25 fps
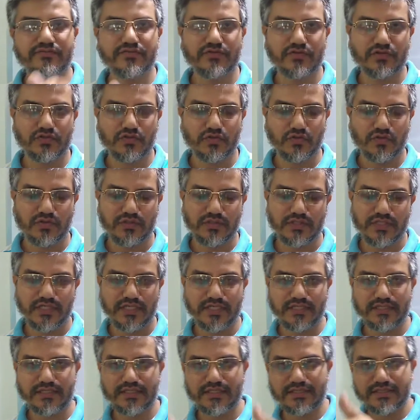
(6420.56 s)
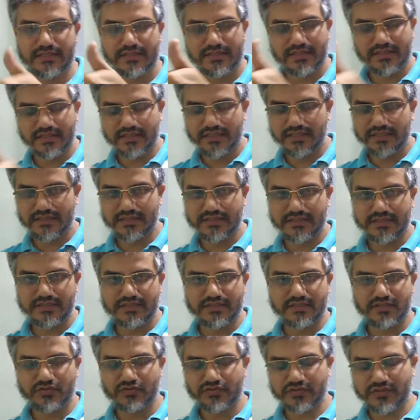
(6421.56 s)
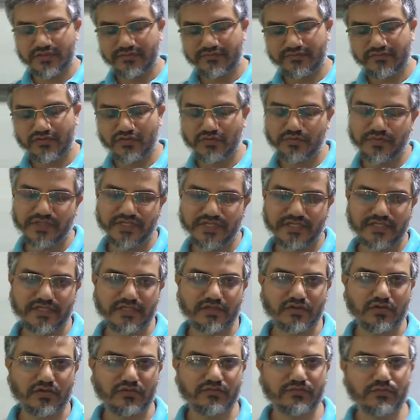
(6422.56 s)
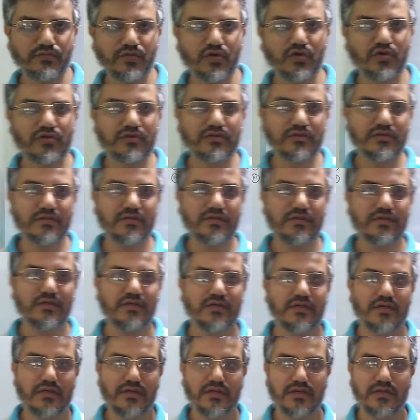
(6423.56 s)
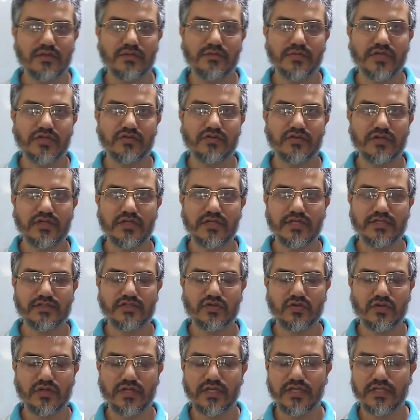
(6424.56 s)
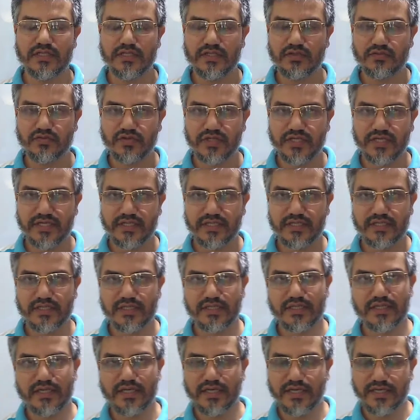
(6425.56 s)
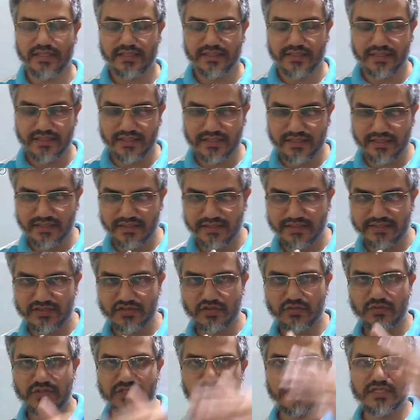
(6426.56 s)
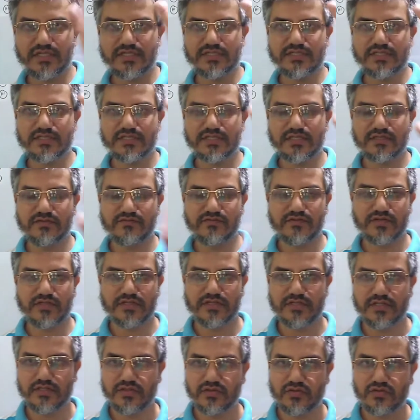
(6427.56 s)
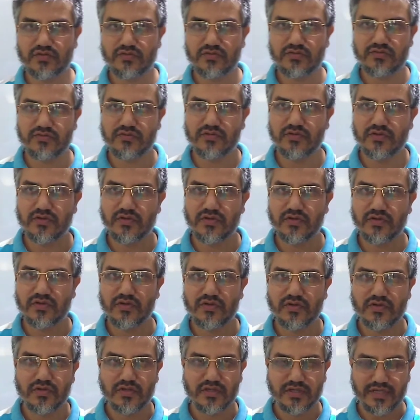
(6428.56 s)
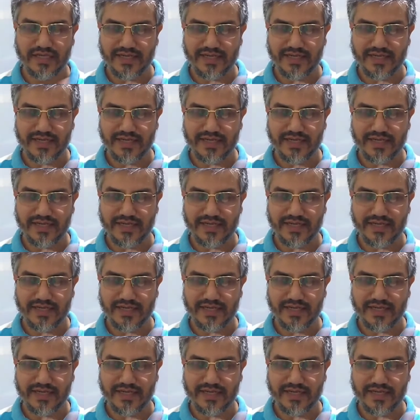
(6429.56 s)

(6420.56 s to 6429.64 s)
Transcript: electron by photon, and this energy is used up for breaking of bond between electron and nuclei, and then the rest of the energy is converted into